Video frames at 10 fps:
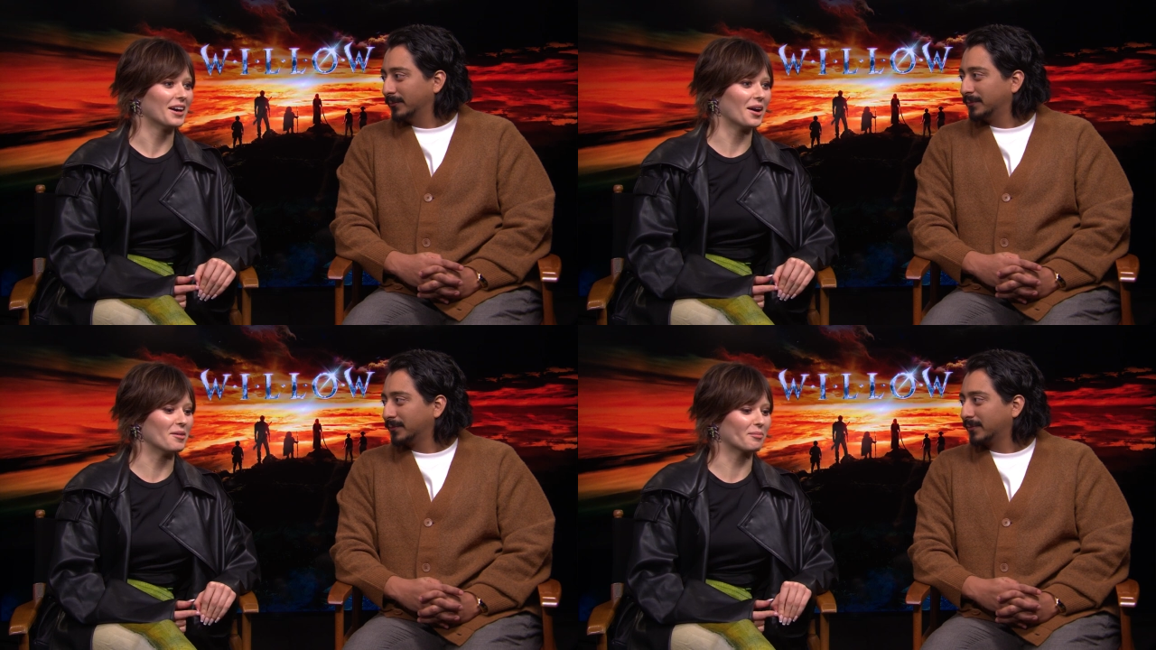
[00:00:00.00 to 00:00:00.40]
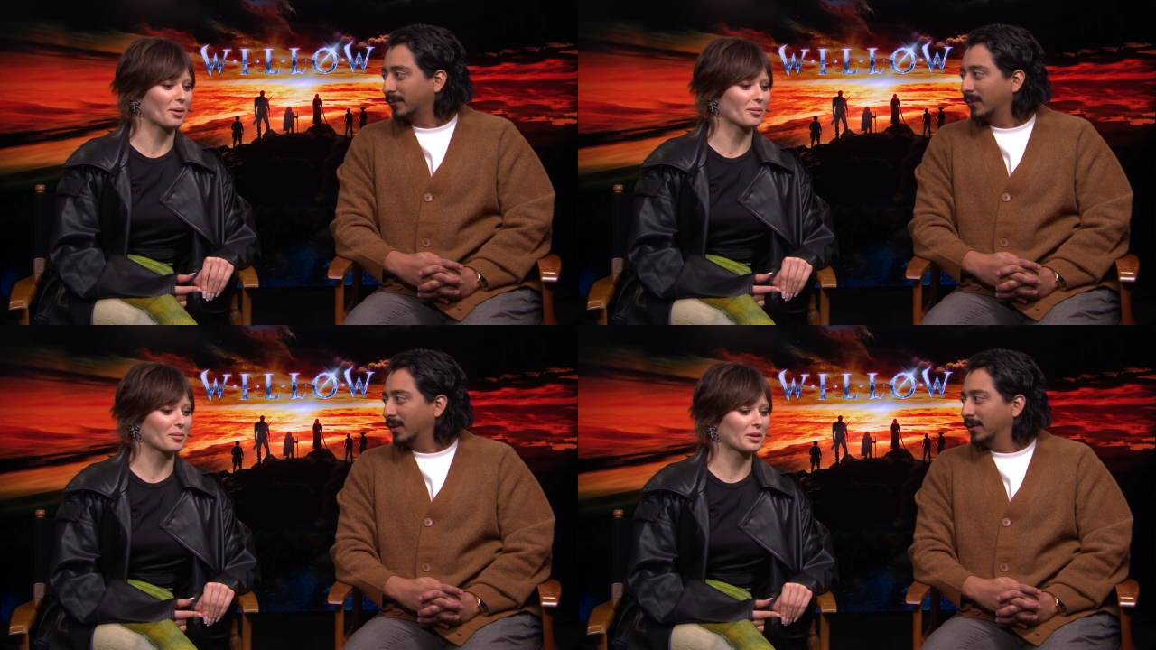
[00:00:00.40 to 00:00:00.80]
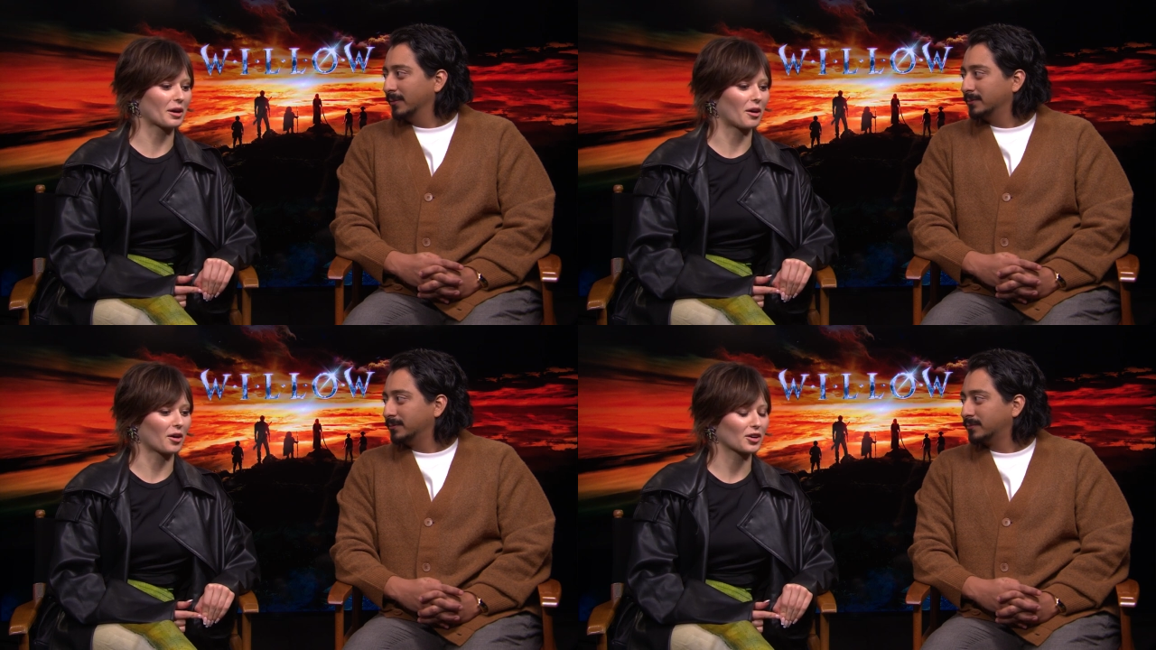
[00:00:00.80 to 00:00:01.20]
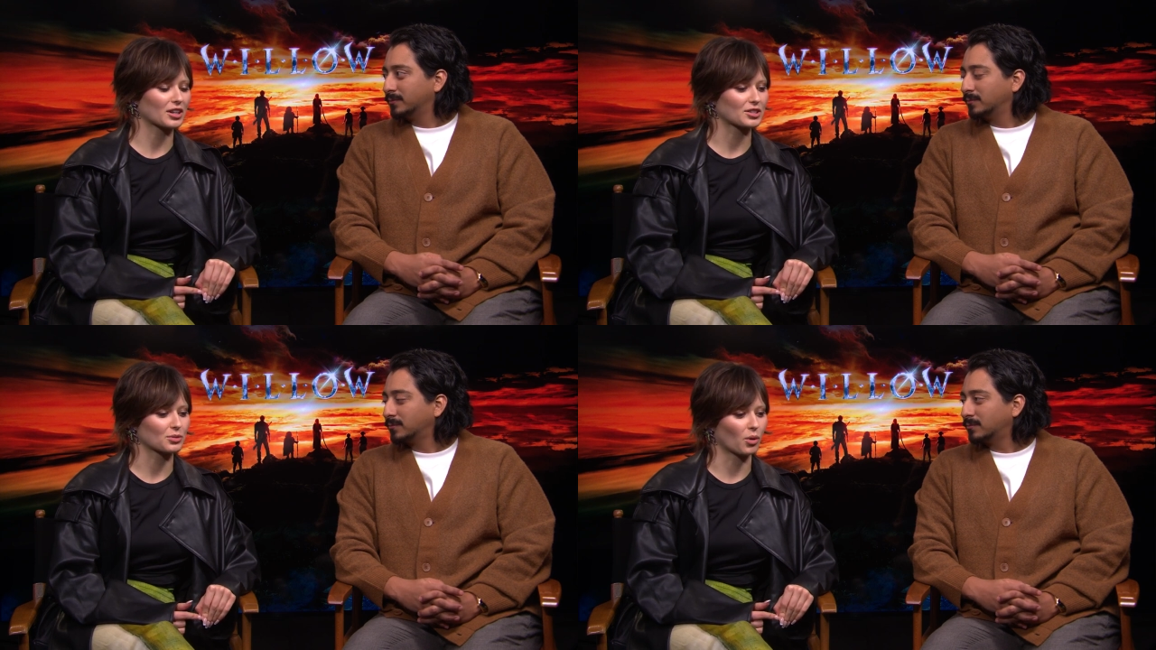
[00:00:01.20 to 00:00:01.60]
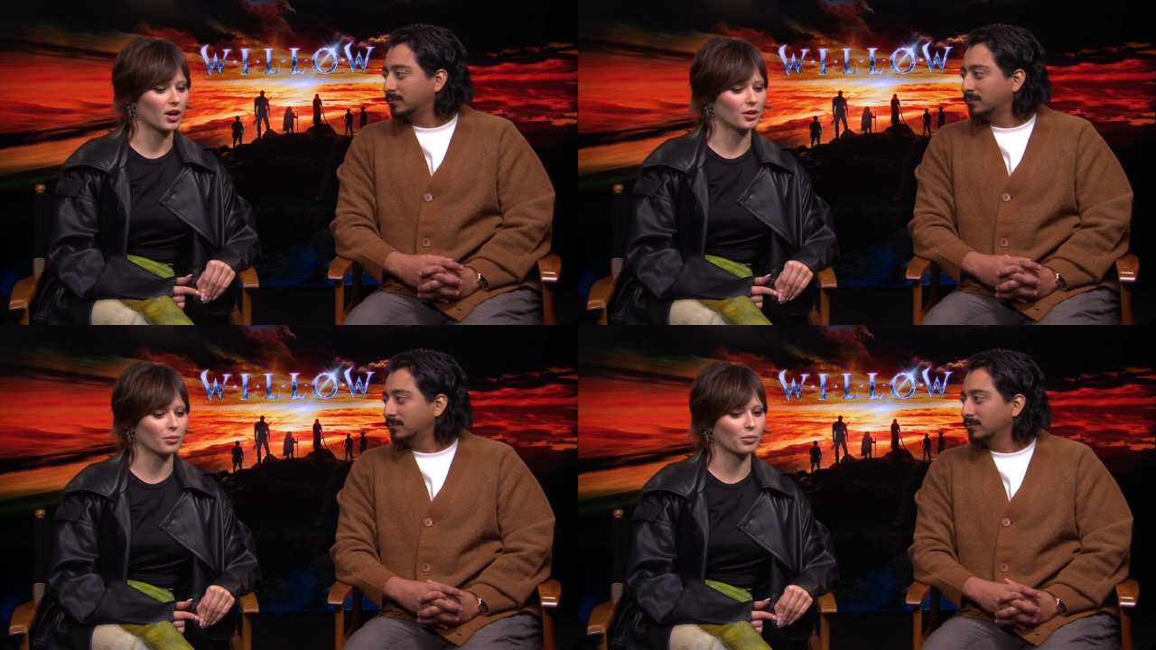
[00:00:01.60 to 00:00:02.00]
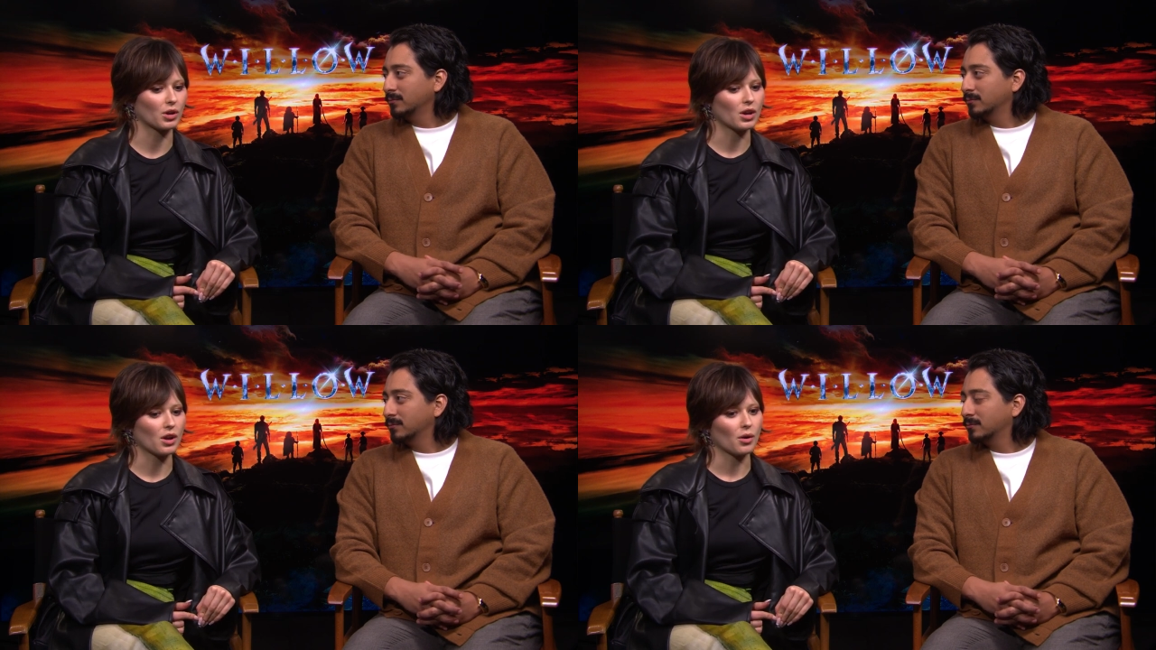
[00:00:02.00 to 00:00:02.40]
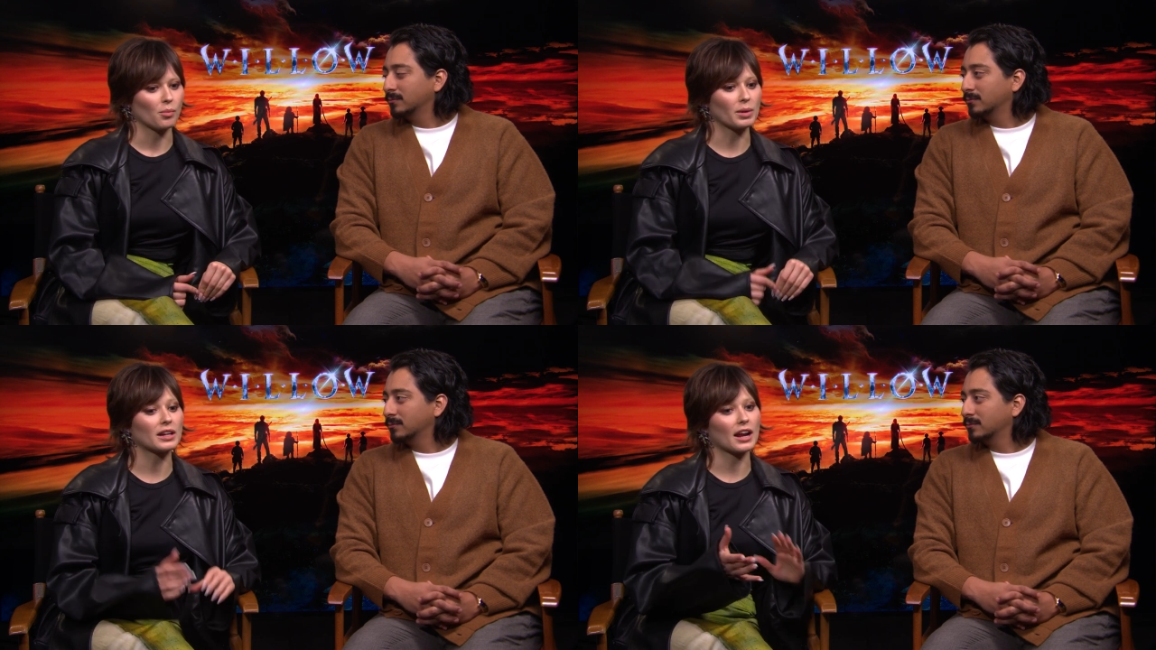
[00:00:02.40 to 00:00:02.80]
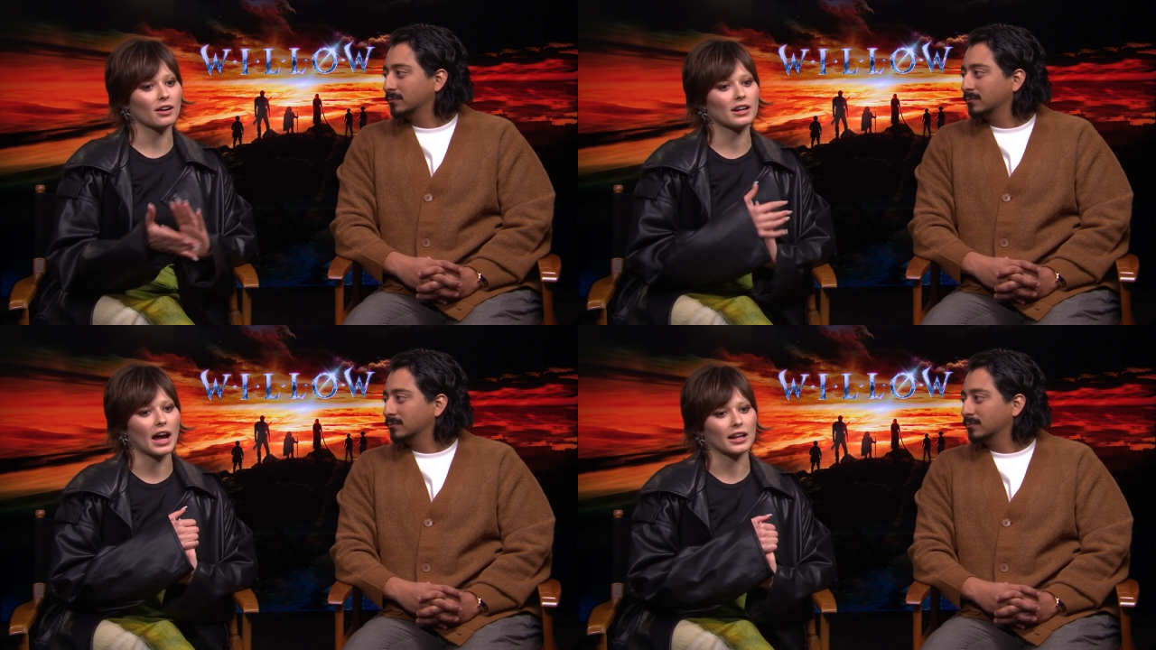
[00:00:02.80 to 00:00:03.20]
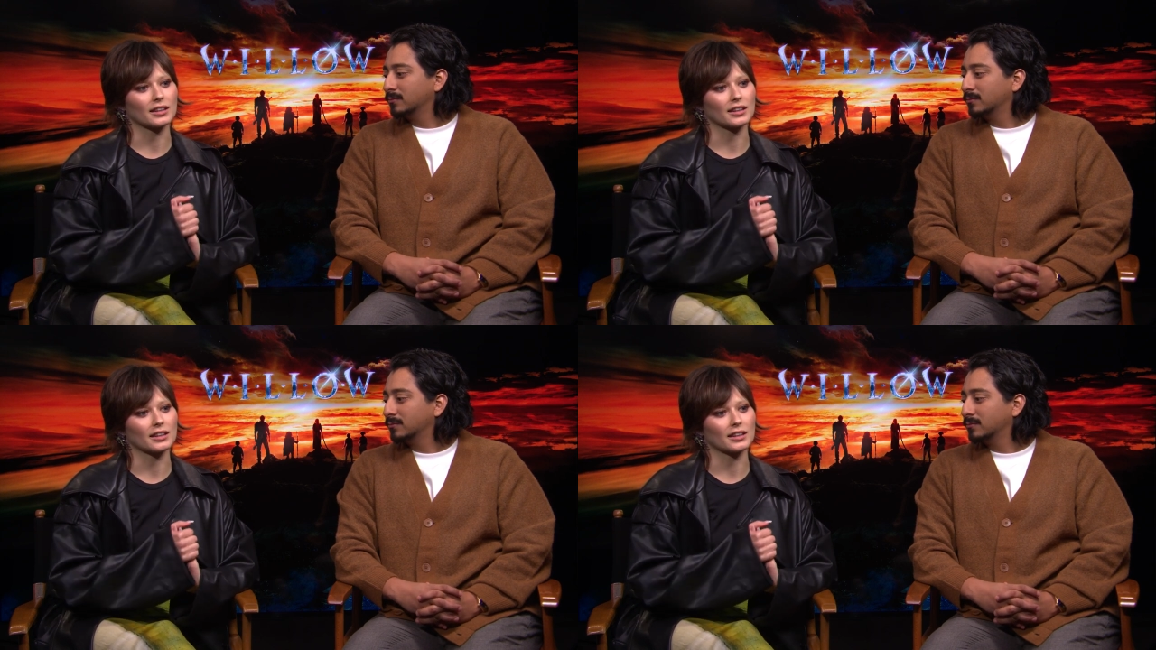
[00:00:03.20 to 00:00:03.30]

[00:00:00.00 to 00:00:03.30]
Speaker 1: um, probably the hardest one. Me and Erin had